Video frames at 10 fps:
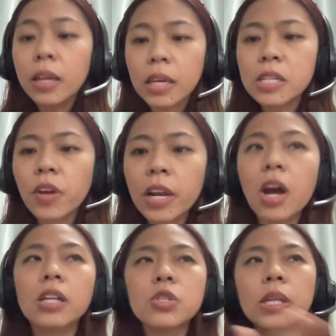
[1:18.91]
Yes, very
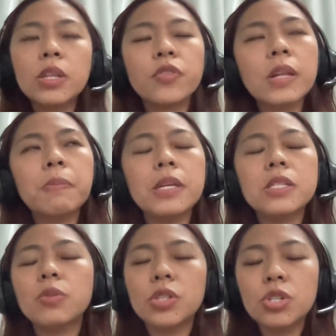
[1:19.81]
hot. So in the
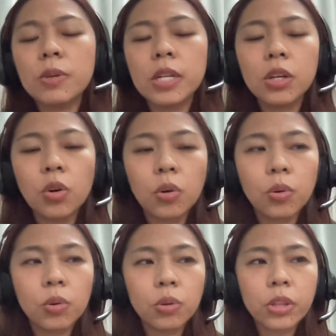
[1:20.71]
Philippines, we'd usually
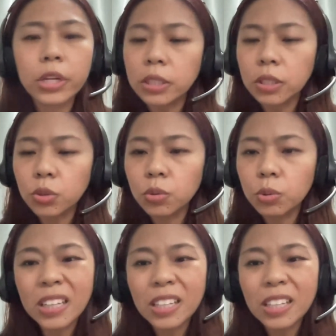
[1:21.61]
go 32.